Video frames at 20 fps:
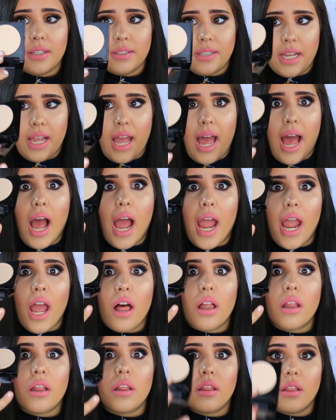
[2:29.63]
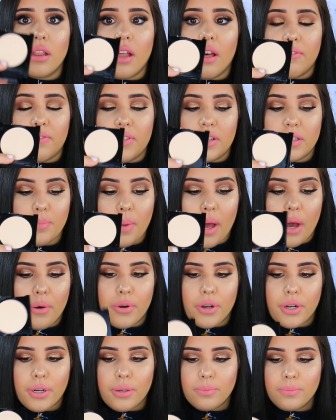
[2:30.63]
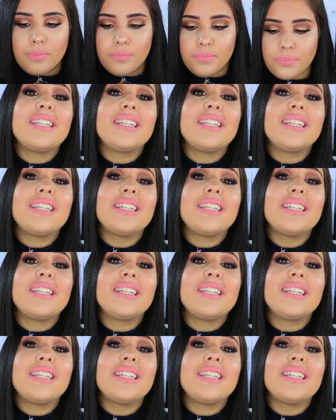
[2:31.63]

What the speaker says: Like, I love this powder.